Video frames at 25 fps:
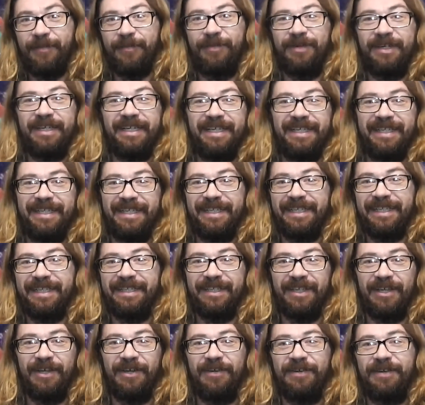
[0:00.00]
But
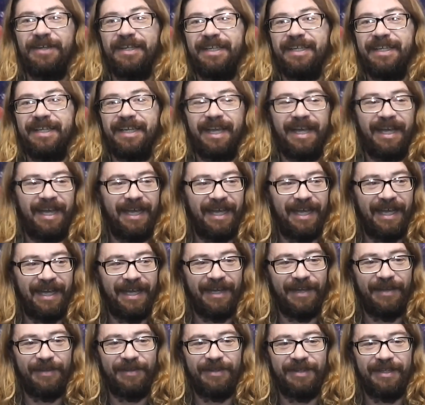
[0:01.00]
you know,
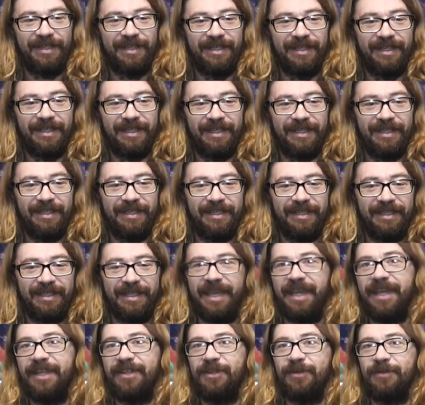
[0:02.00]
uh,
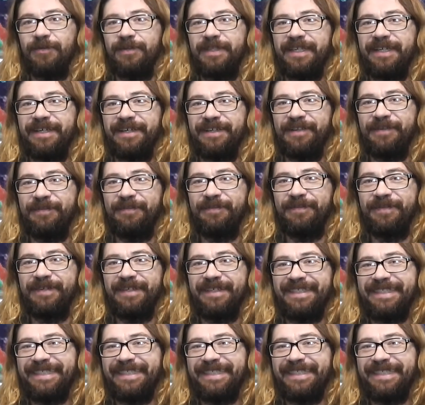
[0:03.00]
yeah, don't tell them.